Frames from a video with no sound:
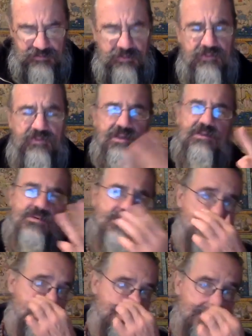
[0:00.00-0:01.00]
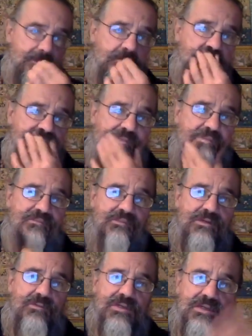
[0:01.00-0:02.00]
to the three gunas.
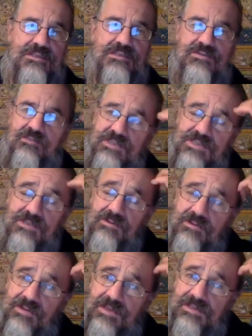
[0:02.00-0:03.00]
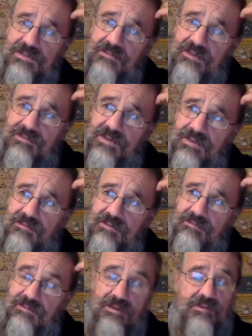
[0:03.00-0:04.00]
It relates to material things.
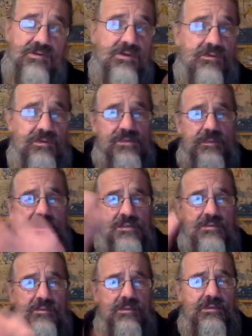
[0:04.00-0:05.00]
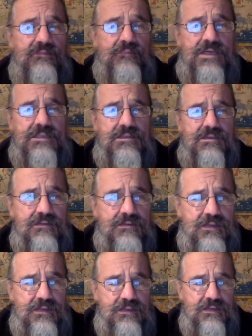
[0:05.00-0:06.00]
Everything, the three gunas means the world of matter.
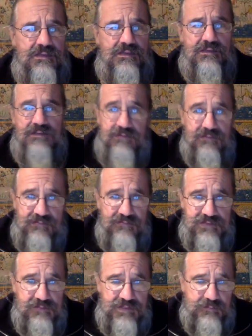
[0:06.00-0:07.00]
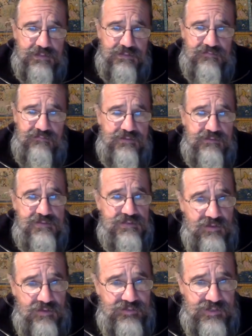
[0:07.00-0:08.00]
The subject matter of the Veda is
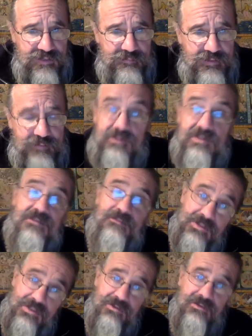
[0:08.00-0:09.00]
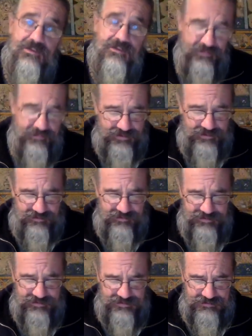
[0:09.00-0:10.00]
not the Atman, which is beyond the three
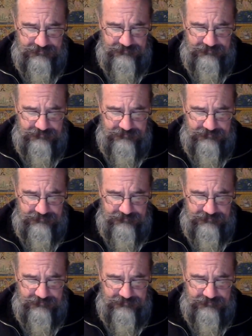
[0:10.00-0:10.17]
gunas.